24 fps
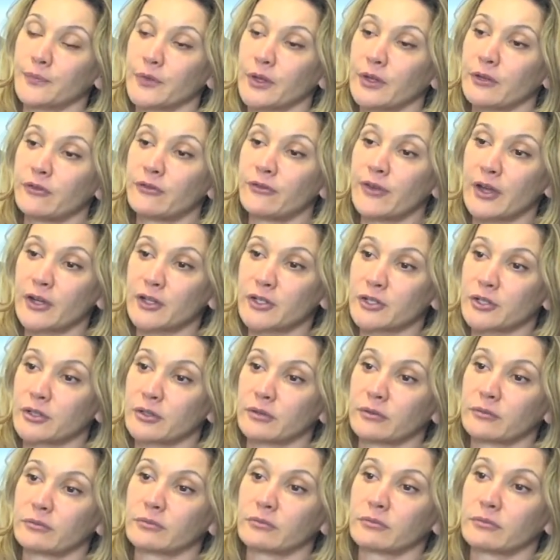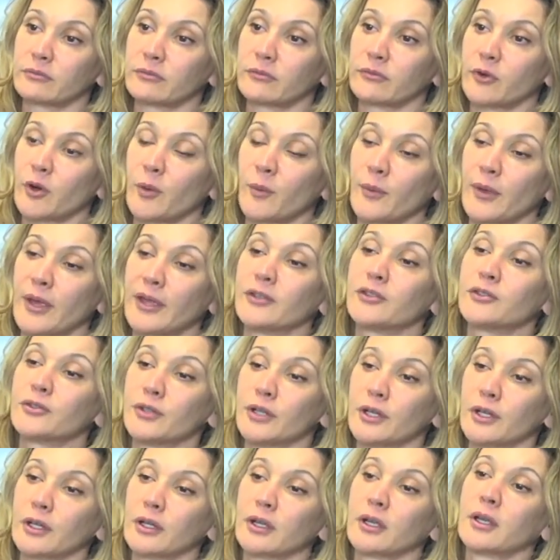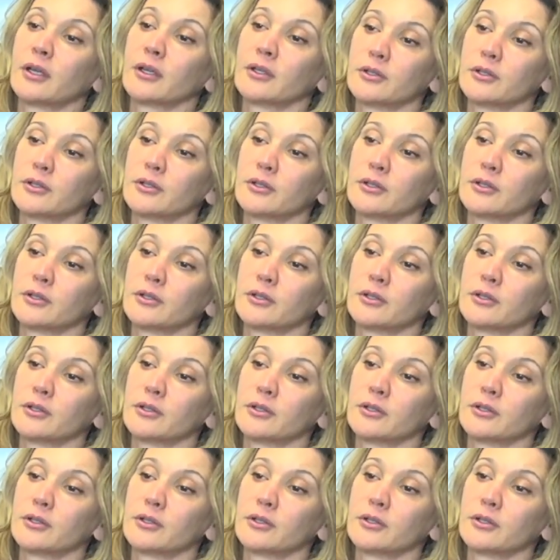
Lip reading: infection from entering